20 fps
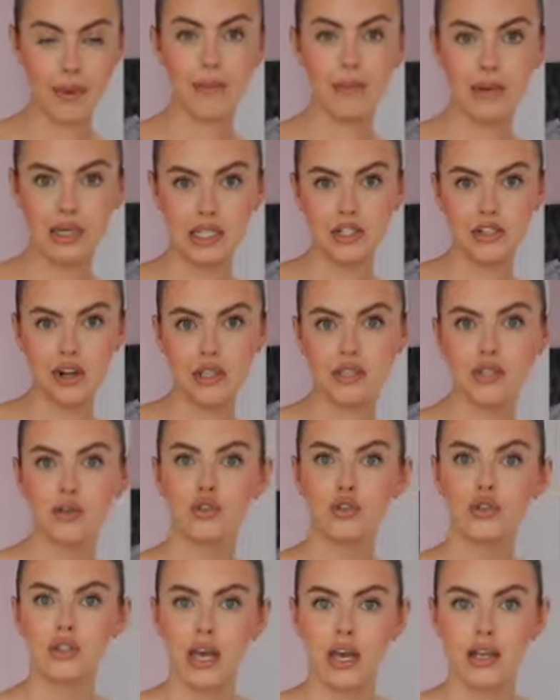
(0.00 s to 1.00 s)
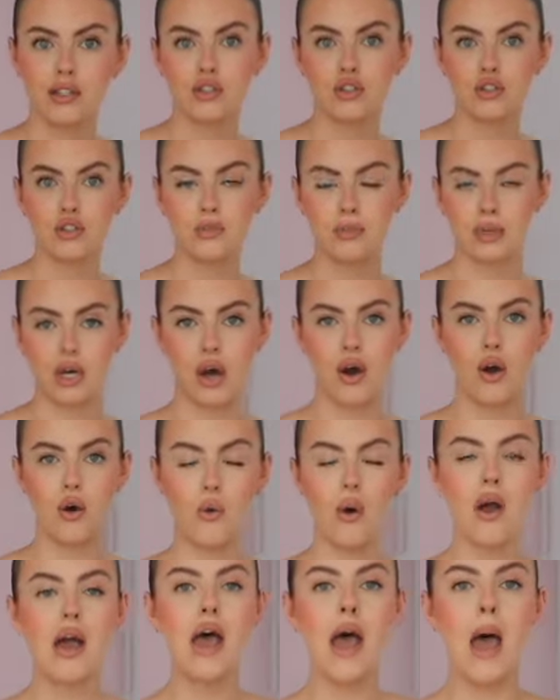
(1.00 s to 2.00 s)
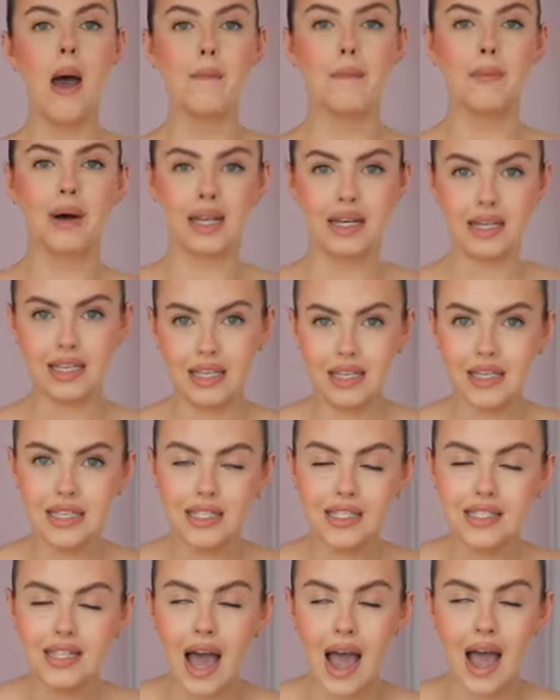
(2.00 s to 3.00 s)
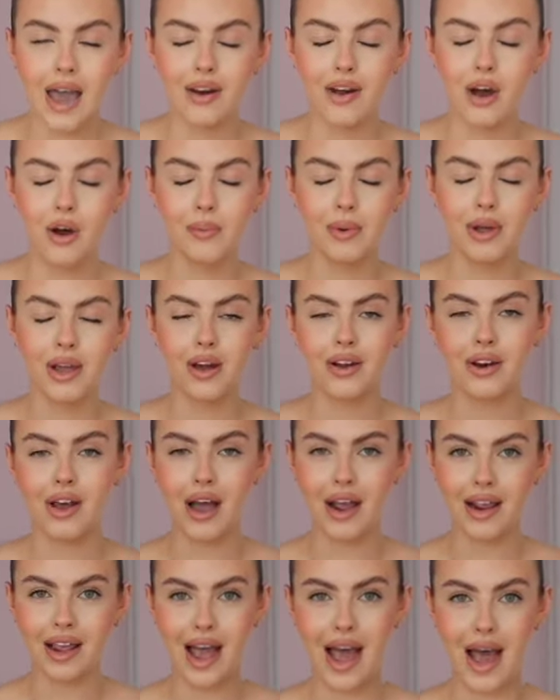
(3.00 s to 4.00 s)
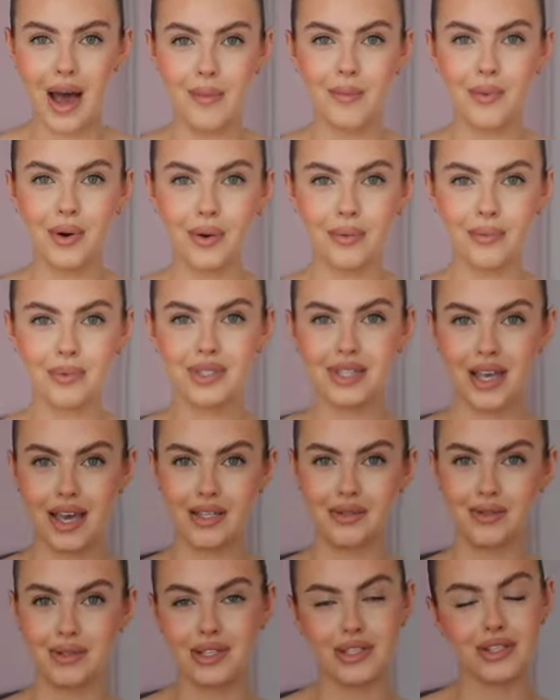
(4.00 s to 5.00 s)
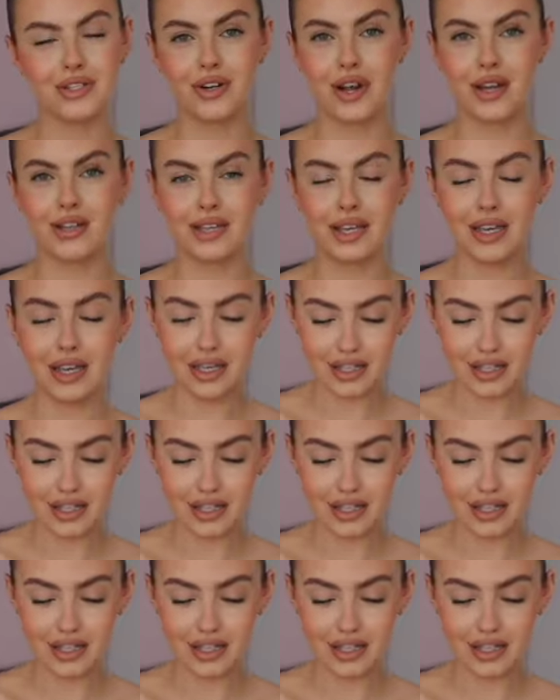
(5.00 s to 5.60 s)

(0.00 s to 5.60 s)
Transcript: midi dress, so it just ends just below my knees, and oh my god, I am obsessed with this dress. It